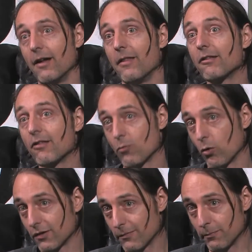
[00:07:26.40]
this is
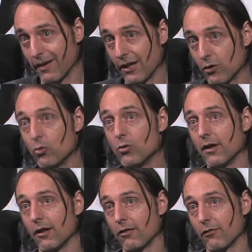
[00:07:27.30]
what black goo
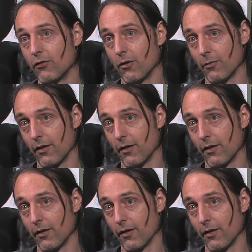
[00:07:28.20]
is from